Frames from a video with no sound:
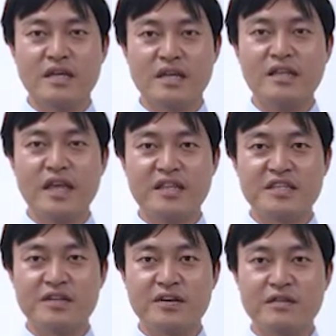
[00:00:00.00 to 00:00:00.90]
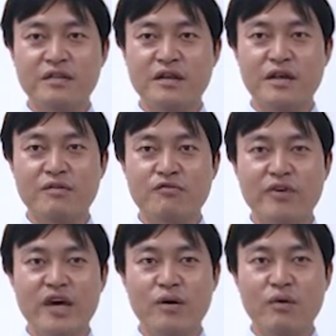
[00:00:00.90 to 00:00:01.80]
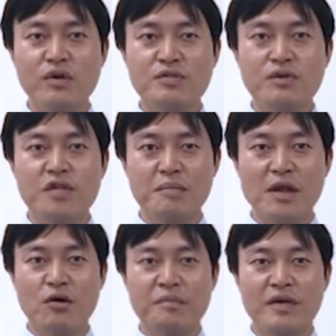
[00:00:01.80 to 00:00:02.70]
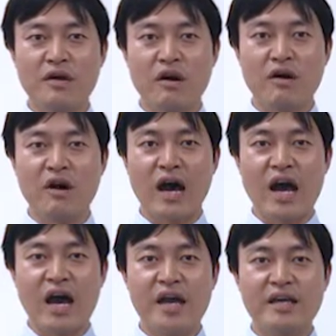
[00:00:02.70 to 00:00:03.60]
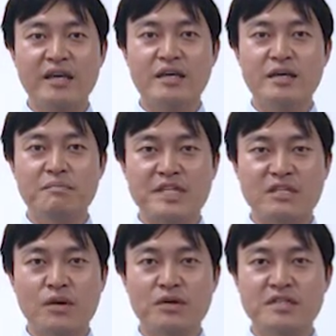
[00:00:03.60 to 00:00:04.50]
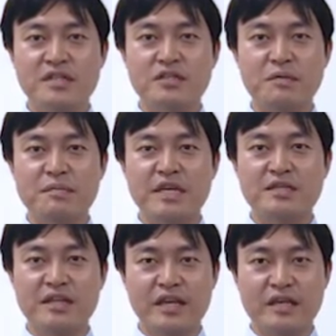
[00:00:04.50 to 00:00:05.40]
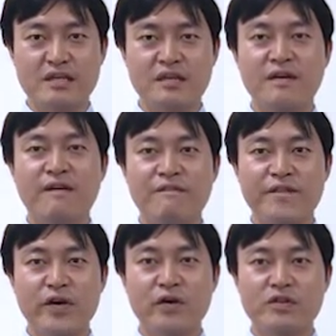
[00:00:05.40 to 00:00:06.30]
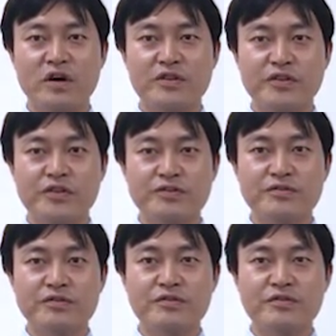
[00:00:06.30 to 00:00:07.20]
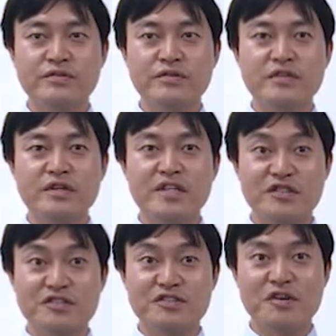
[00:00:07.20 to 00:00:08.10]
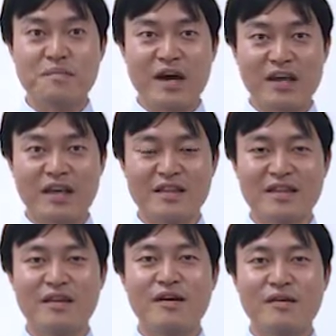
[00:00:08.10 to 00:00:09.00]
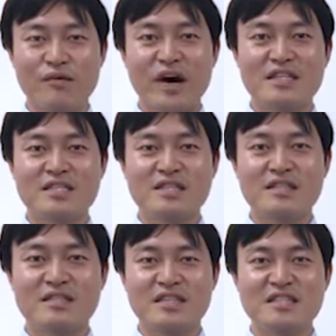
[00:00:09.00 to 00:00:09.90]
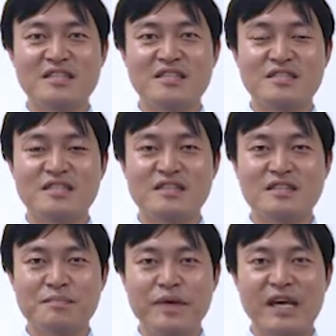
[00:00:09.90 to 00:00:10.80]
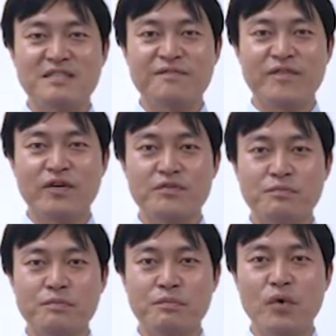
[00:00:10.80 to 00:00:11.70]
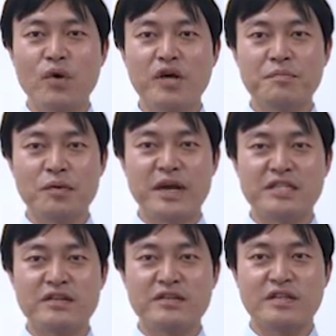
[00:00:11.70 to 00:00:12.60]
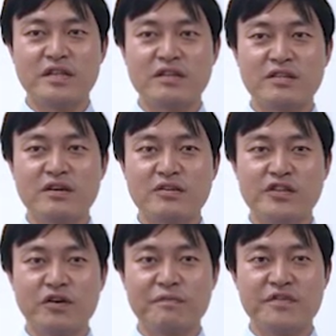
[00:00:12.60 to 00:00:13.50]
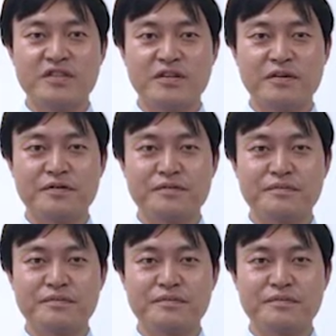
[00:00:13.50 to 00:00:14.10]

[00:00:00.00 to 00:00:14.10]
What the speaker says: In addition, we are also developing a high viscosity sublimation ink for the new industrial market. Watch this space for more information in the near future.